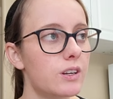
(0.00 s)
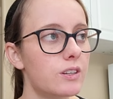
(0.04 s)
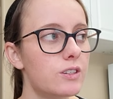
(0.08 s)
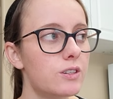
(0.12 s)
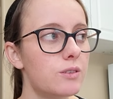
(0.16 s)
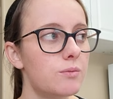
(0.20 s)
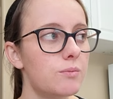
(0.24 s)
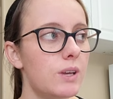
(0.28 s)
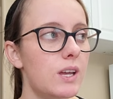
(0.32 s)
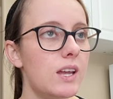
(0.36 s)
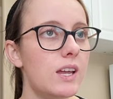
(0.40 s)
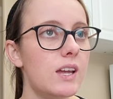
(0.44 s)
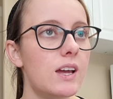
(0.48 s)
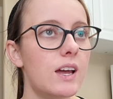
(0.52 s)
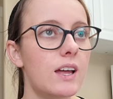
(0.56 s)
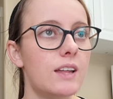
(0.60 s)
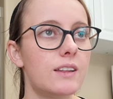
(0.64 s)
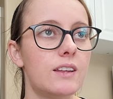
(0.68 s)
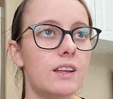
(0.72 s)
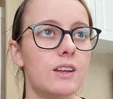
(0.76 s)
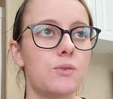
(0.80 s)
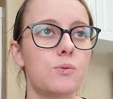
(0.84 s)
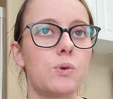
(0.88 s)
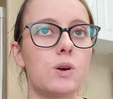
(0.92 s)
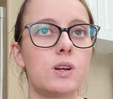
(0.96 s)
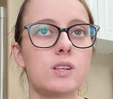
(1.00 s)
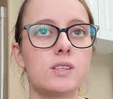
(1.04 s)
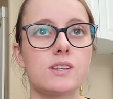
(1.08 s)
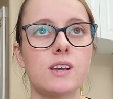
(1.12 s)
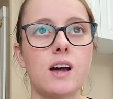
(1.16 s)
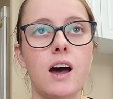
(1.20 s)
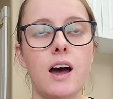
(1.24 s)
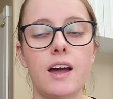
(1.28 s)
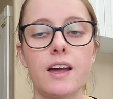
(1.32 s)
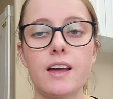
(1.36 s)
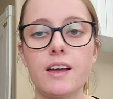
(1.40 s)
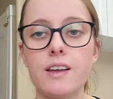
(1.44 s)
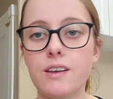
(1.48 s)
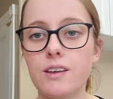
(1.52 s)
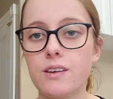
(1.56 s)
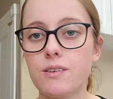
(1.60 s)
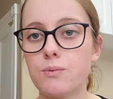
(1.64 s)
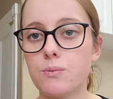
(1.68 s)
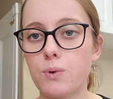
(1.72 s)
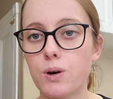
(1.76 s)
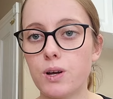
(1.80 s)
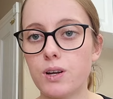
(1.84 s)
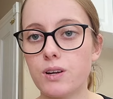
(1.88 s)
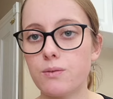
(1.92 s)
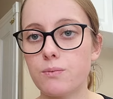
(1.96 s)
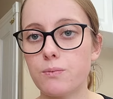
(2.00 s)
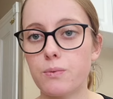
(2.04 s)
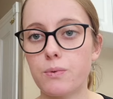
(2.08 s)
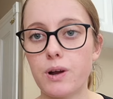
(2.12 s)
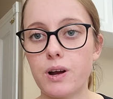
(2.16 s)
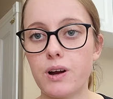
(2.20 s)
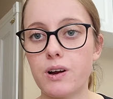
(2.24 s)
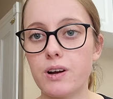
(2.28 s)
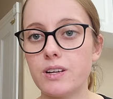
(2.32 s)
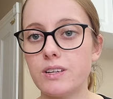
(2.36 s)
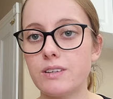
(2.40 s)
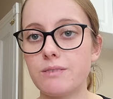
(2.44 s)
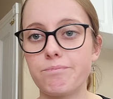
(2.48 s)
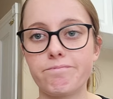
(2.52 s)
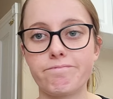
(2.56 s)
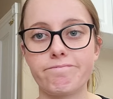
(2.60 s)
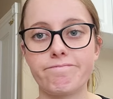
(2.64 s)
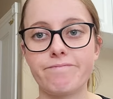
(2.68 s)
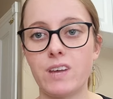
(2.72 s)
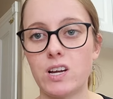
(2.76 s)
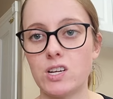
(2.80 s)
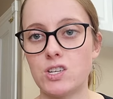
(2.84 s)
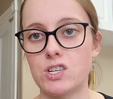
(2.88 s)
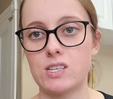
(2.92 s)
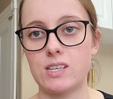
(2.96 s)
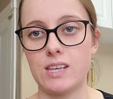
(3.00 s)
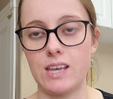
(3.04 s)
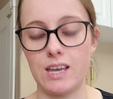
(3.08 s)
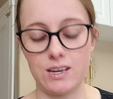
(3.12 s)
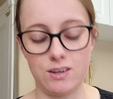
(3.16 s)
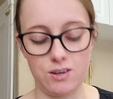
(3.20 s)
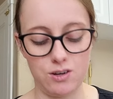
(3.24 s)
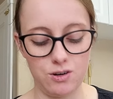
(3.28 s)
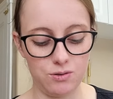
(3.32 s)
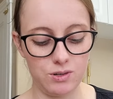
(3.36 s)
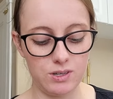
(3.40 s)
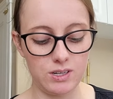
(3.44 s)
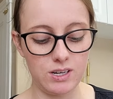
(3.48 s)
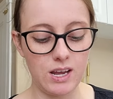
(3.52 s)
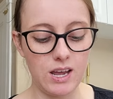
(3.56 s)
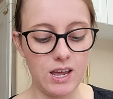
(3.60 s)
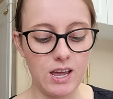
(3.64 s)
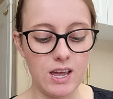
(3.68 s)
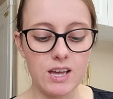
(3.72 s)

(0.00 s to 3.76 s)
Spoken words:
good to me, and then once I want to wear it, I just can't do it.